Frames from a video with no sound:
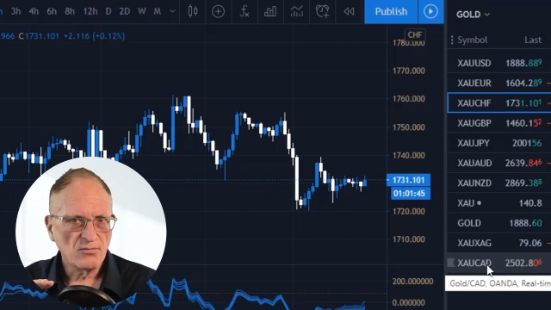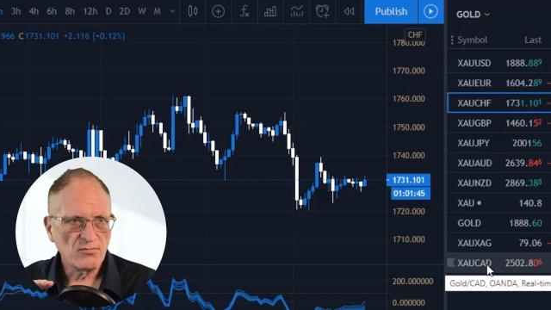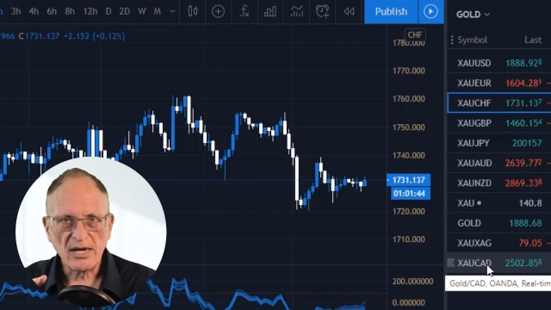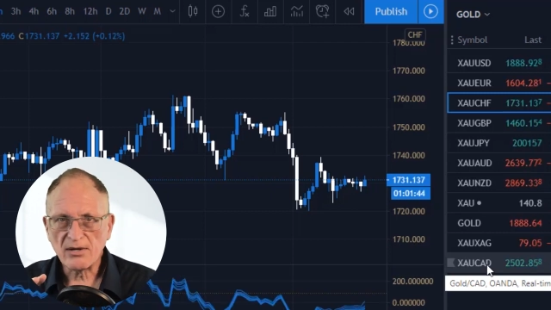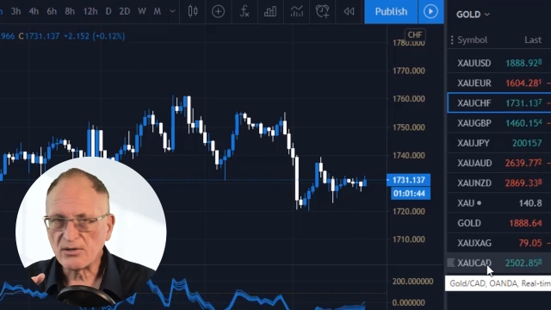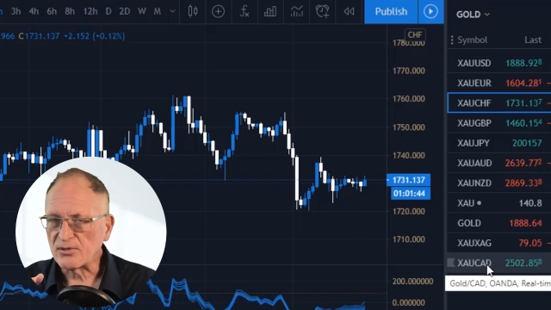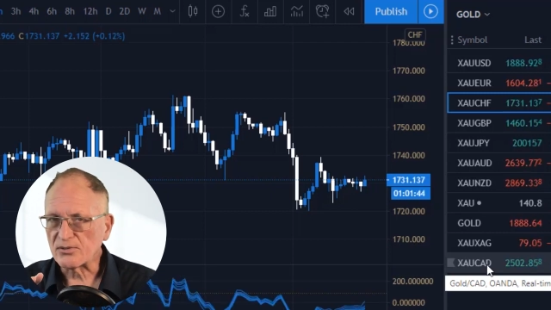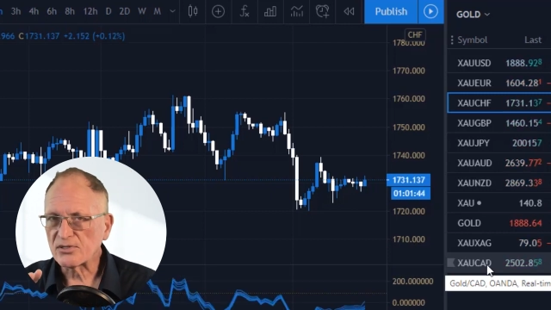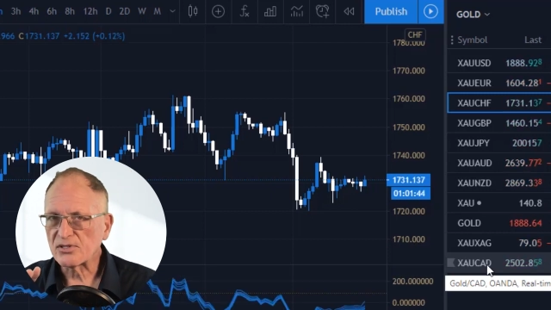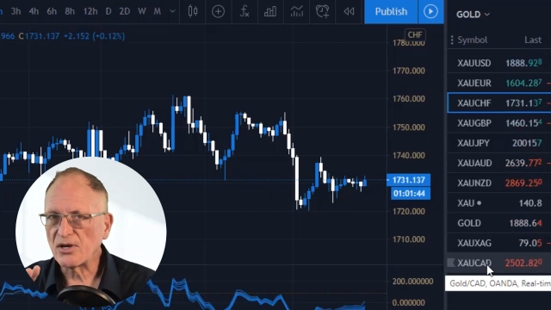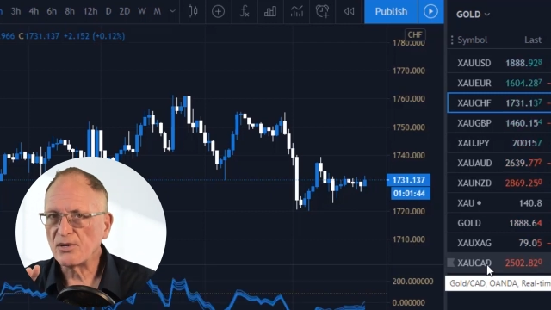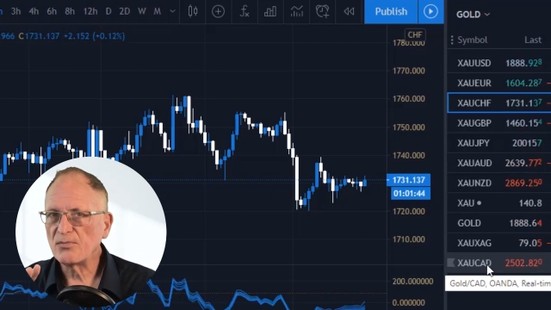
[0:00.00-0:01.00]
route
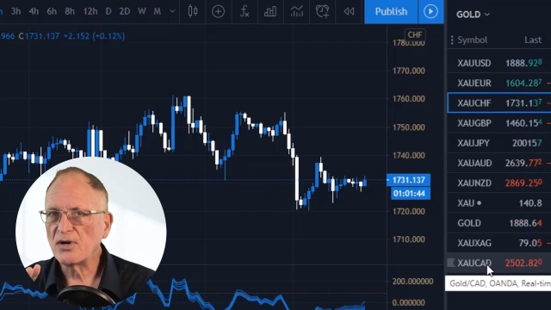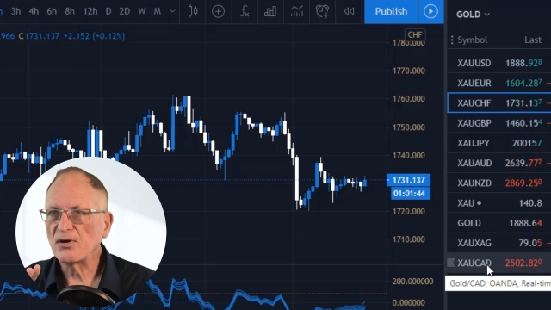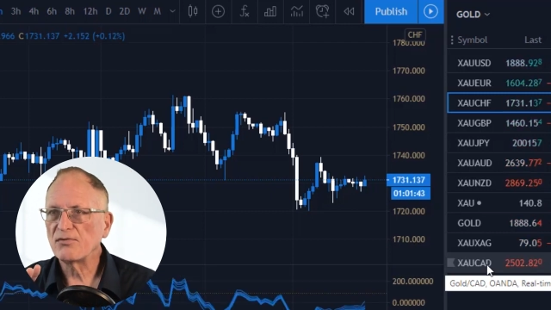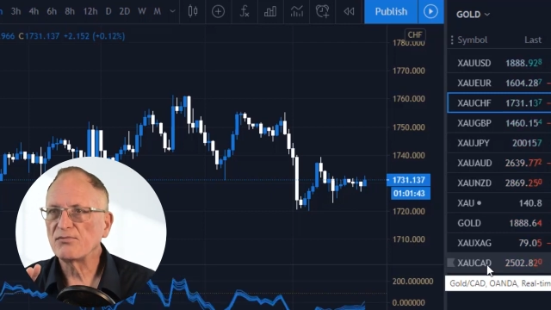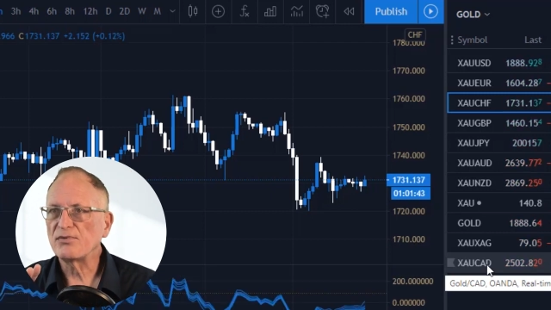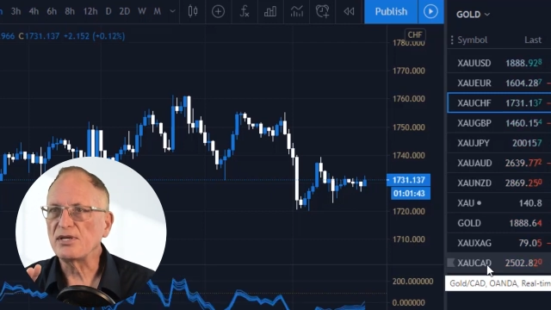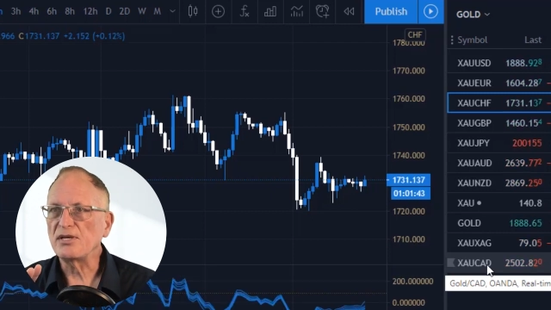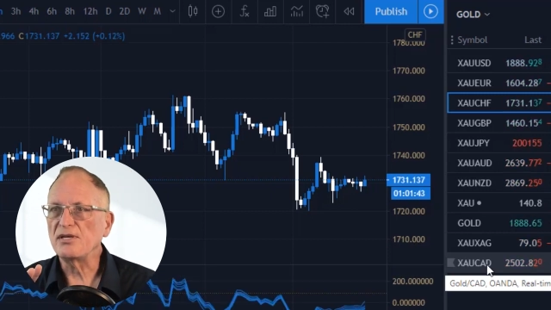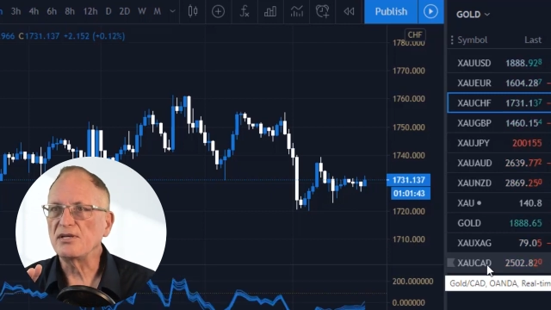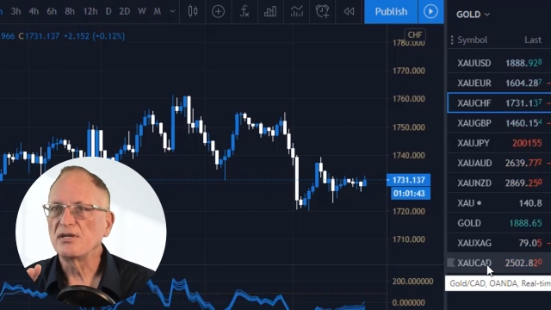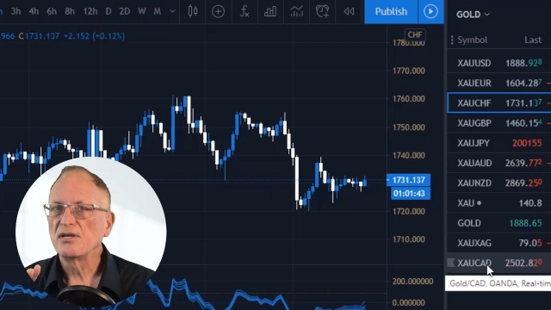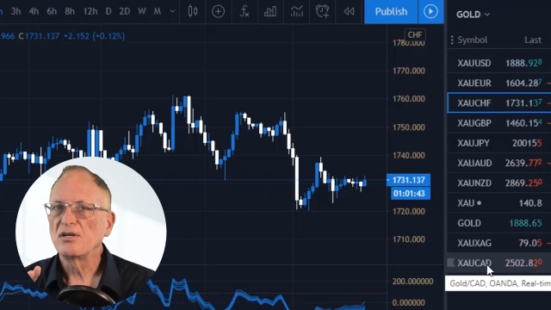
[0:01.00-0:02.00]
some of
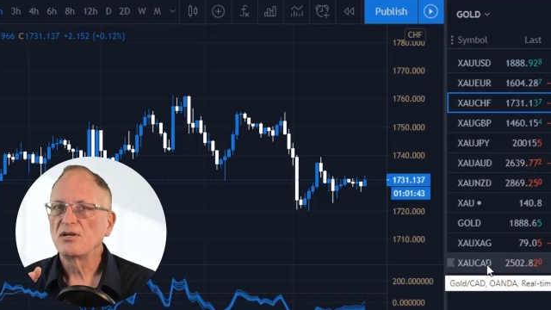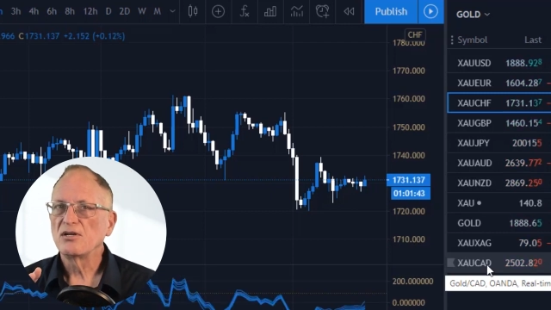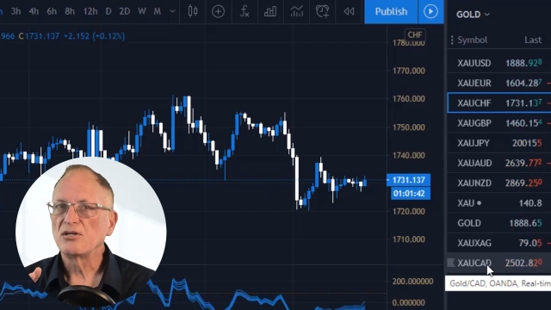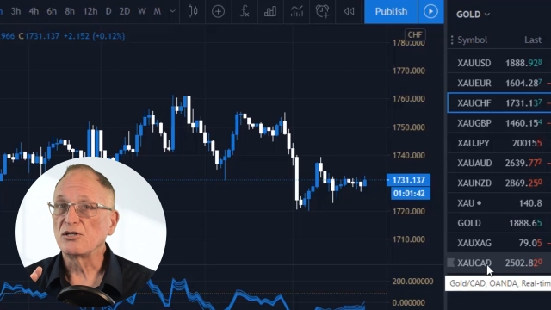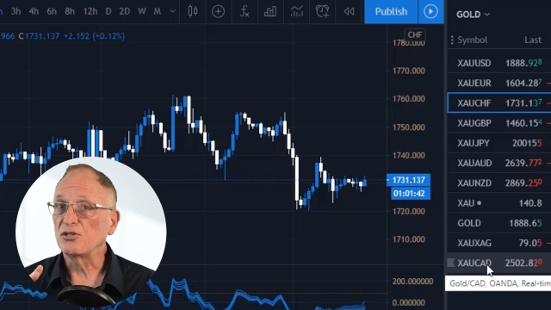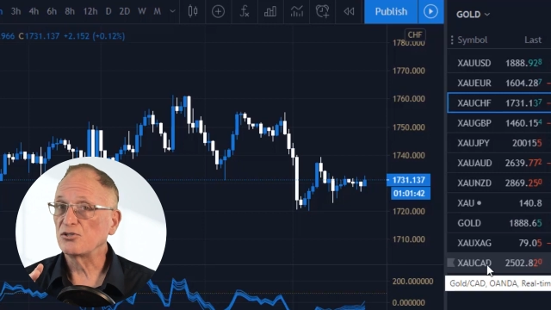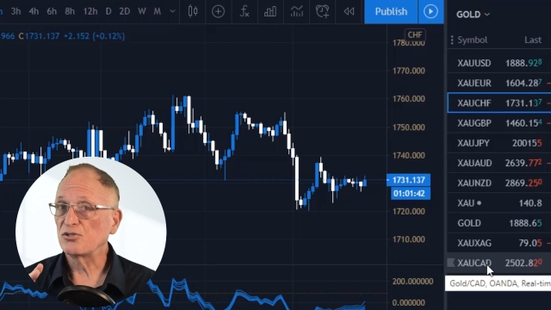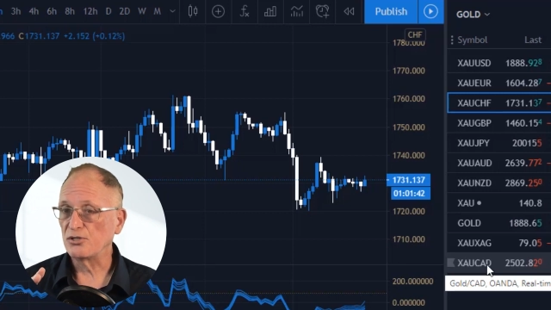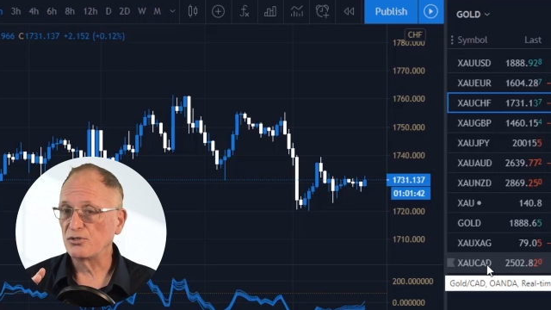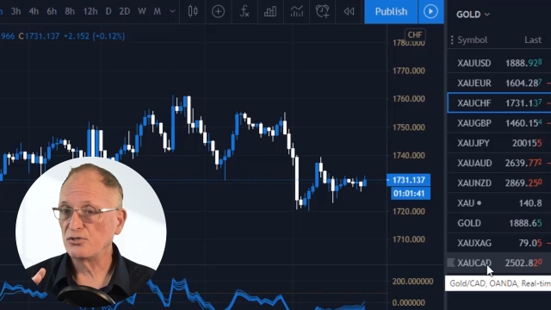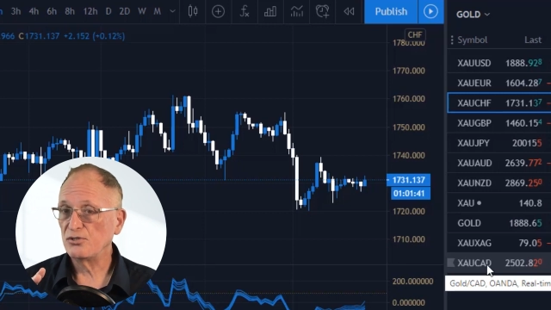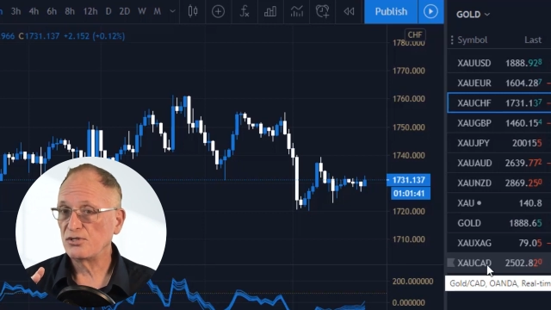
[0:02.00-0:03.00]
the
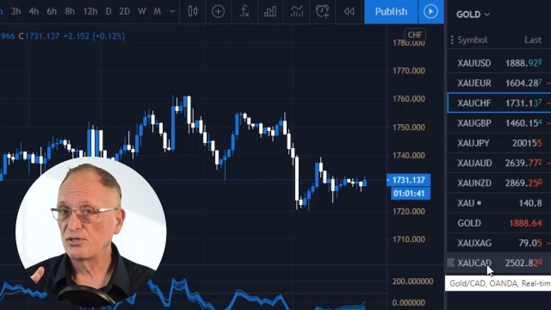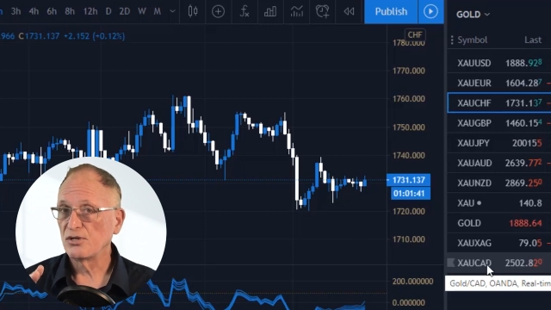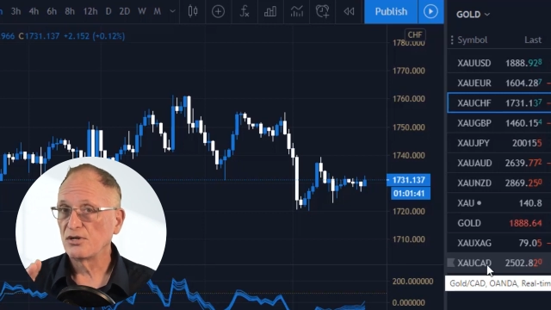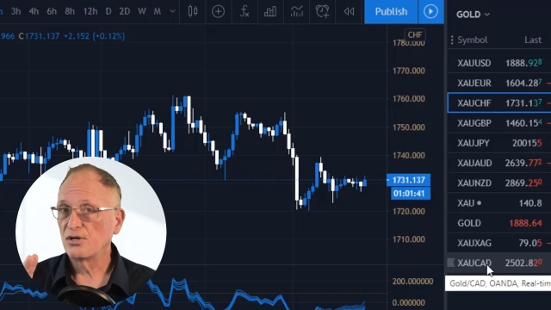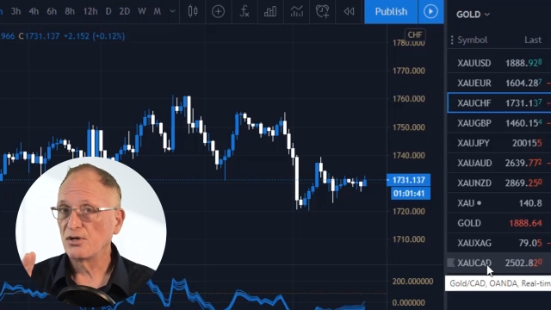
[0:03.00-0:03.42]
decisions